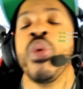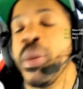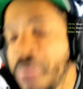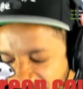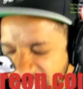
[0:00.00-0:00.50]

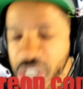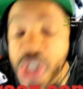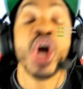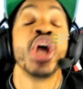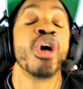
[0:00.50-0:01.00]
Plays.
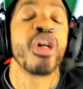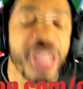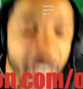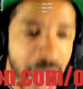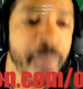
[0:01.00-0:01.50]
You'll
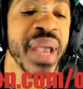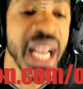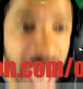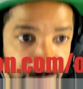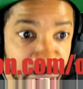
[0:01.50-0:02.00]
thank me
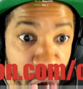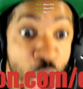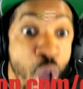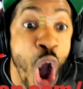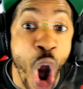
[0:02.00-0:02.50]
later.
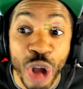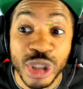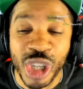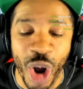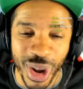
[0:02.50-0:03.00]
Also,
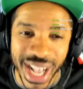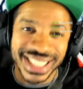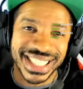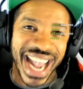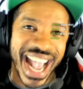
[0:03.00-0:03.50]

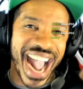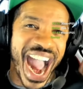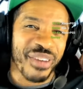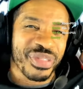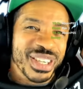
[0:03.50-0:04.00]
check
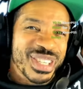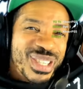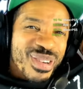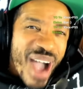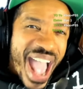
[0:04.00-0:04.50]
out the
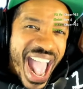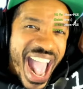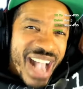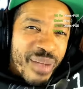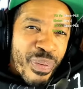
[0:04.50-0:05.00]
Slag
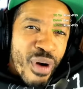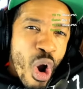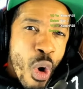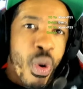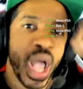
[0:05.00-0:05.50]

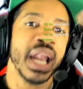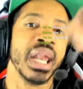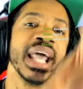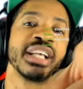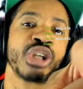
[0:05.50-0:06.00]
Bro.
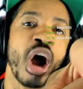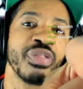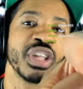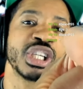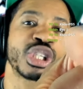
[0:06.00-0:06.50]
Links are in the
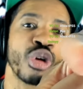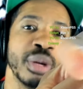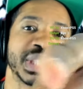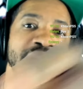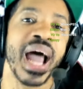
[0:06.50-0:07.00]

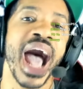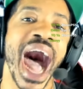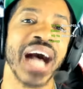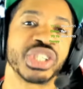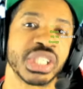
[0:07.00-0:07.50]
description. I'll
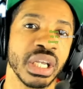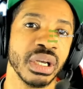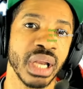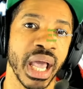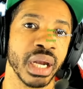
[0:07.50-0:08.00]
see you
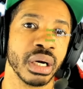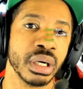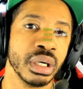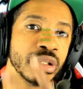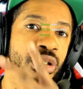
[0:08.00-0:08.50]
later.
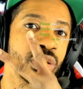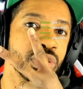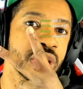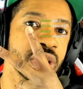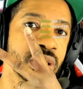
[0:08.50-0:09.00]
Deuces.